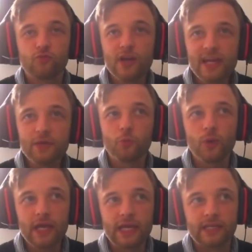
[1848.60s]
really
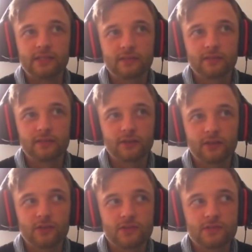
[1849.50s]
weird
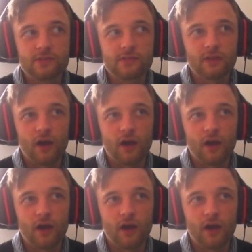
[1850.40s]
because